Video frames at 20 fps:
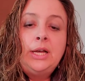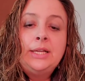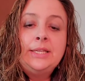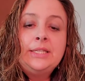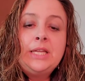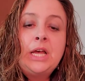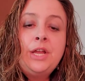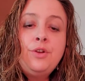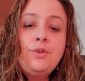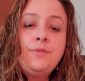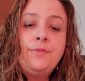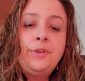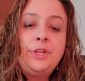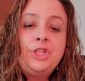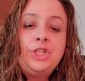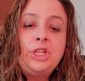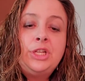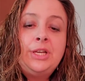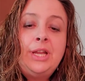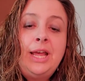Tunnel
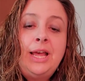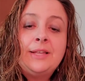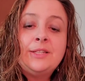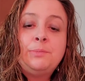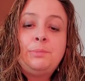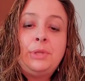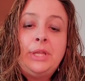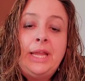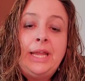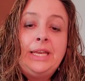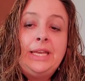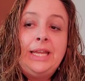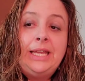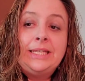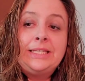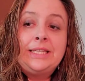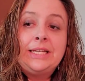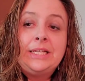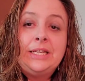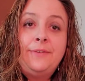vision has played a
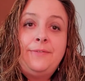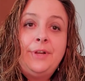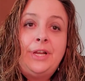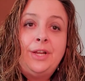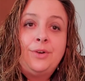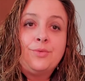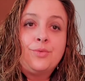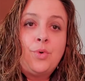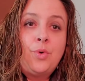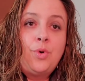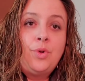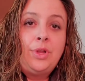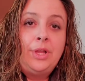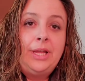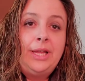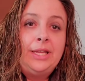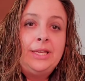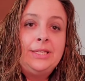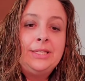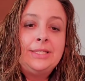significant role
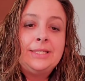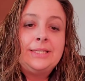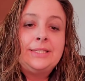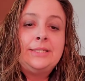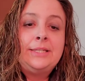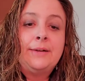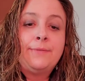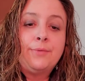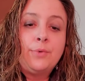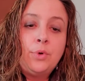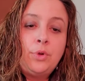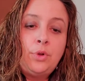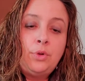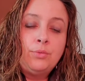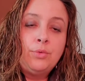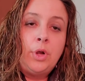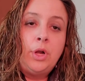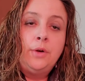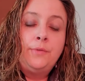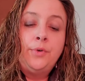in several
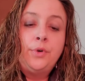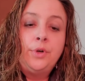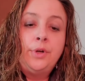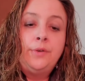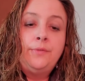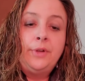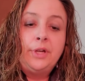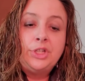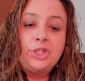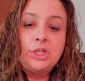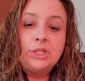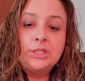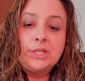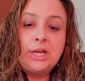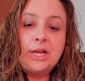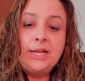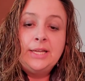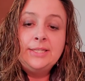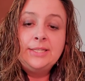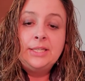wrongful convictions,
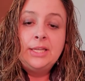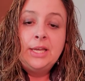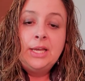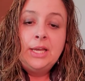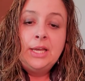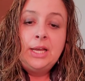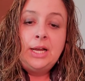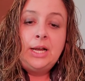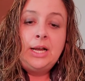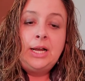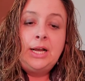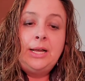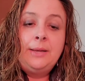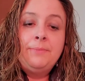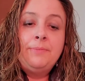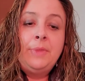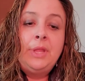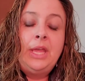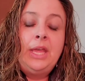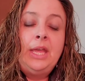guys.
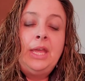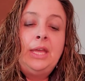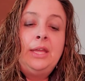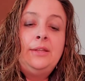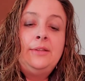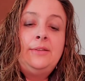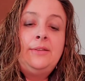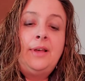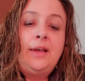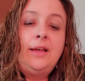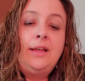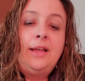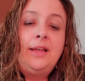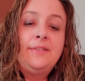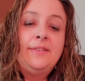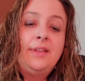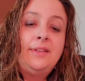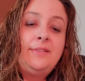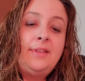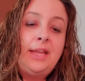And
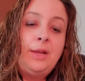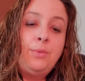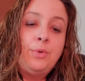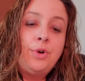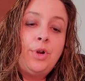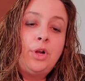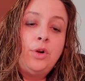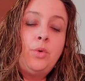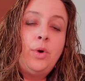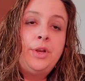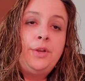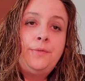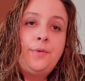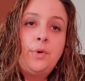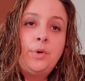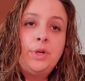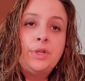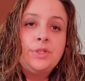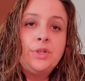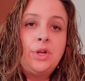as I say, we're not going to
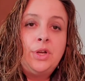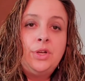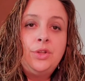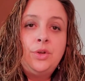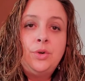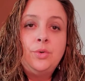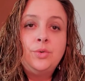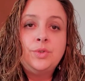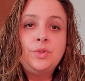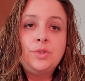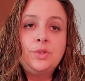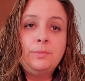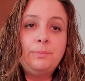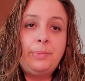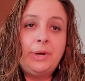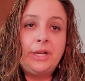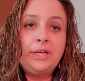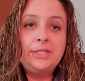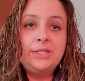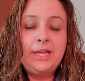focus on those,
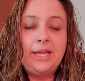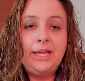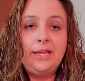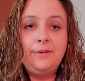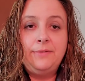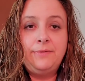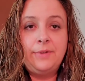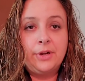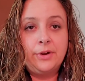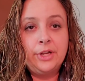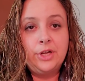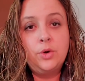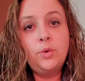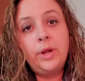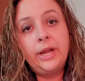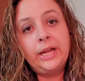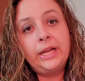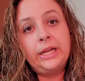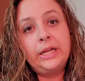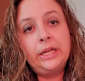but a very
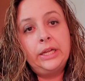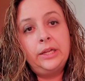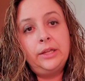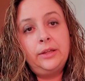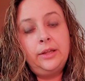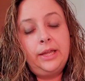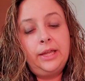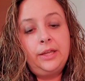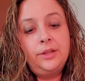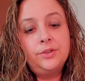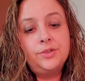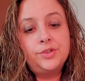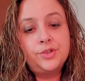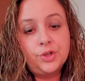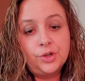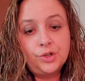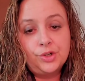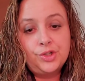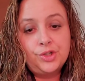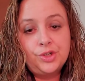quick
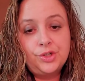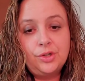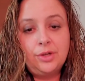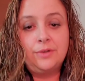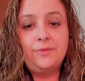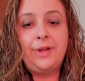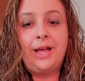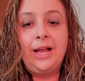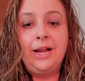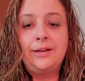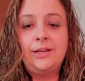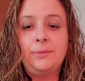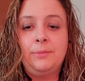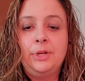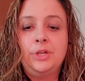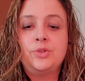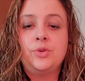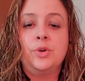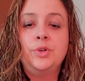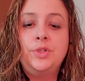search of
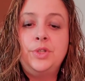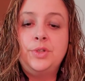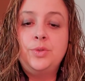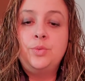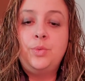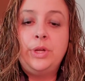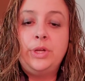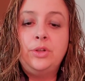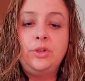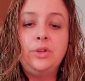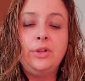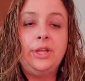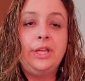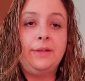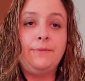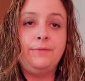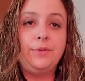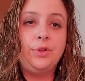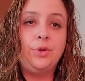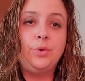academic sources will
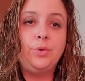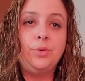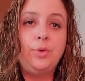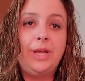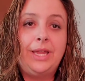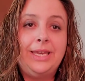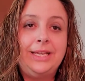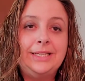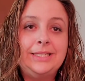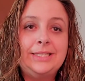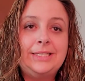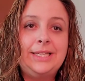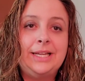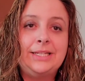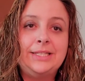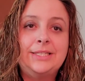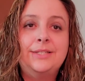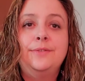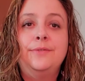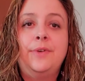give you an
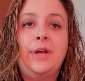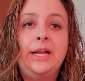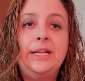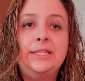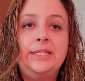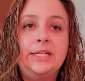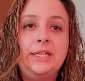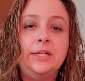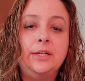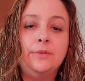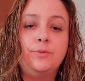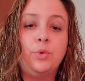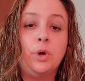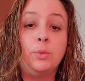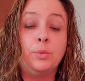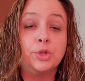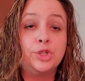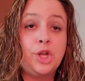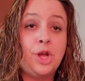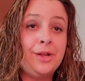extensive idea of
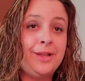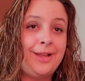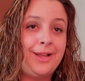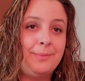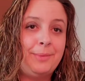what we're talking